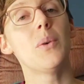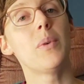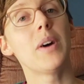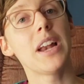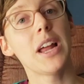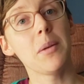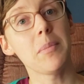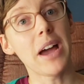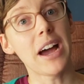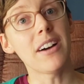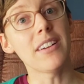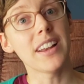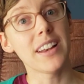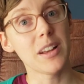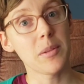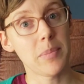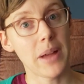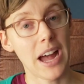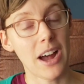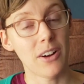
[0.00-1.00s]
When I'm out and
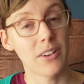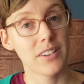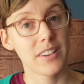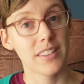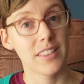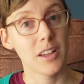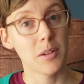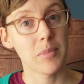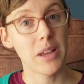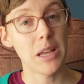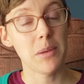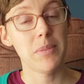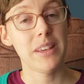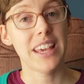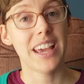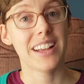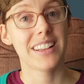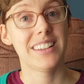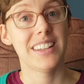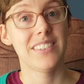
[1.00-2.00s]
about, there may be
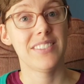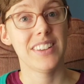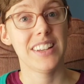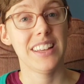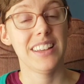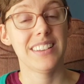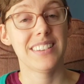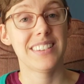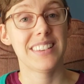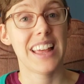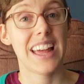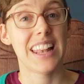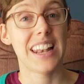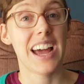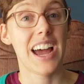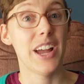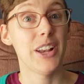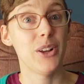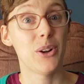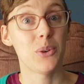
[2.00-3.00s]
activities that
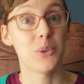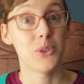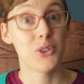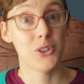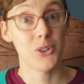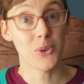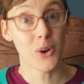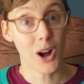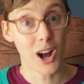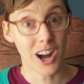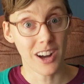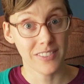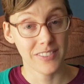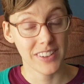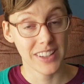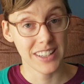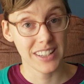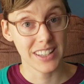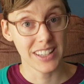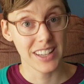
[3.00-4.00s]
I don't do
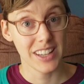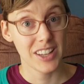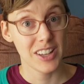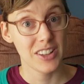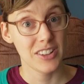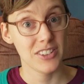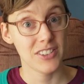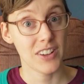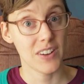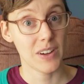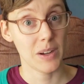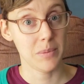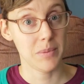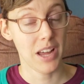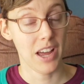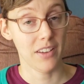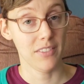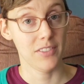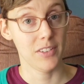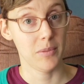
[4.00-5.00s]
often, so I'm
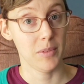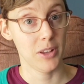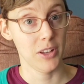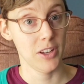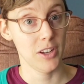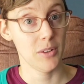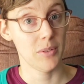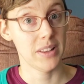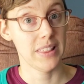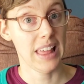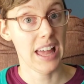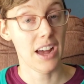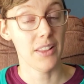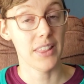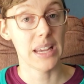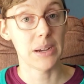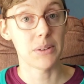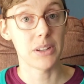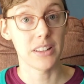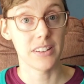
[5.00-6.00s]
not familiar with how
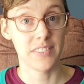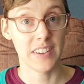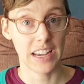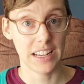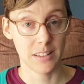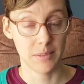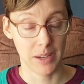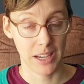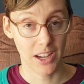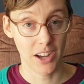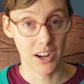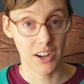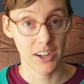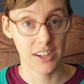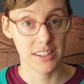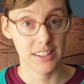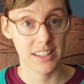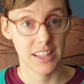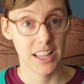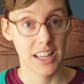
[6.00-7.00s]
they will affect my
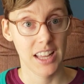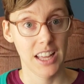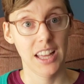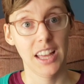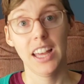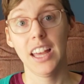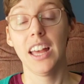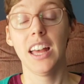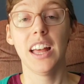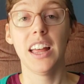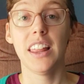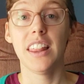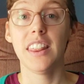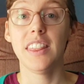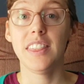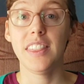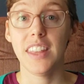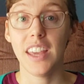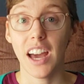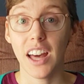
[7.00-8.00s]
heart.
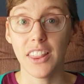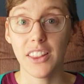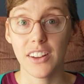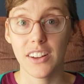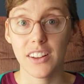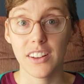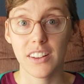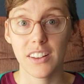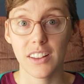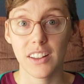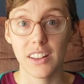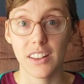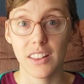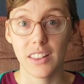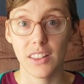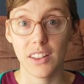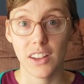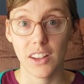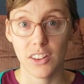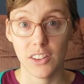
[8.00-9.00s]
The other
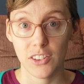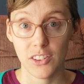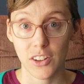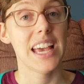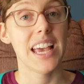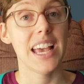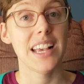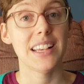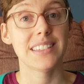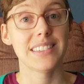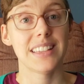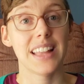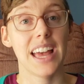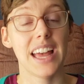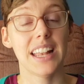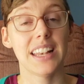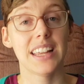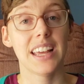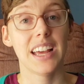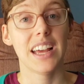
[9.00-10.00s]
concern is
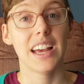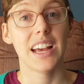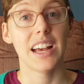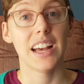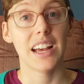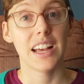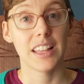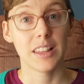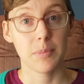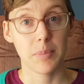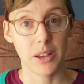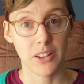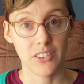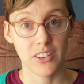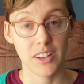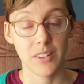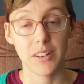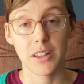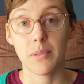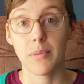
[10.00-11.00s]
that,
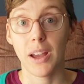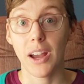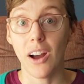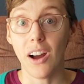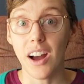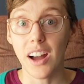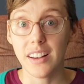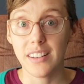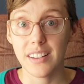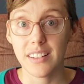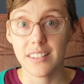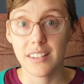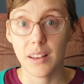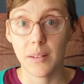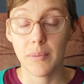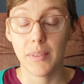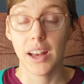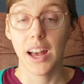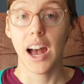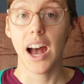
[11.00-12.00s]
especially with my
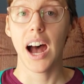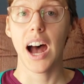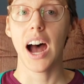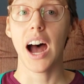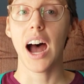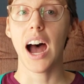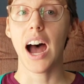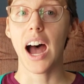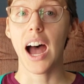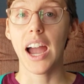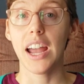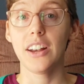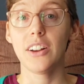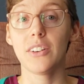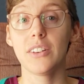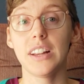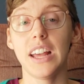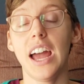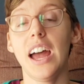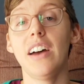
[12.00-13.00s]
autism, I
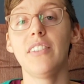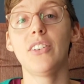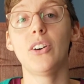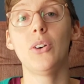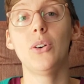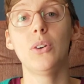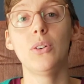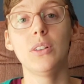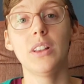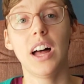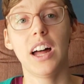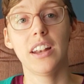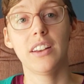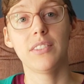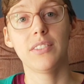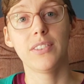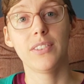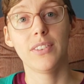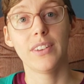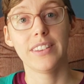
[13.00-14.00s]
don't have a whole lot
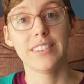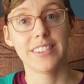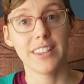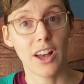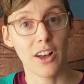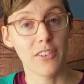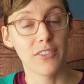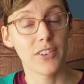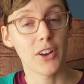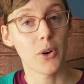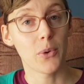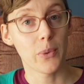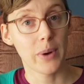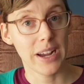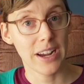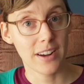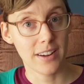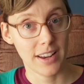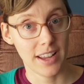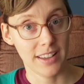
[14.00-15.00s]
of
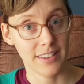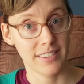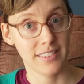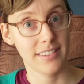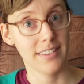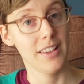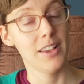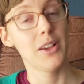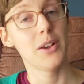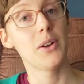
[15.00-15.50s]
self-awareness